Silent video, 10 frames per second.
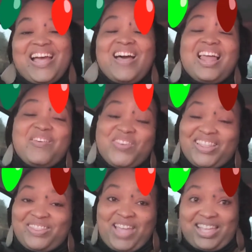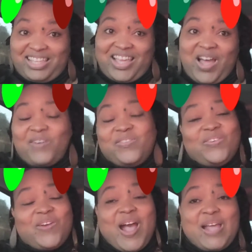right y'all i want to thank
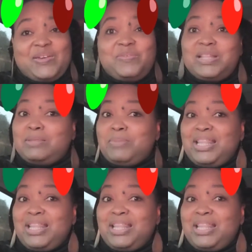y'all for riding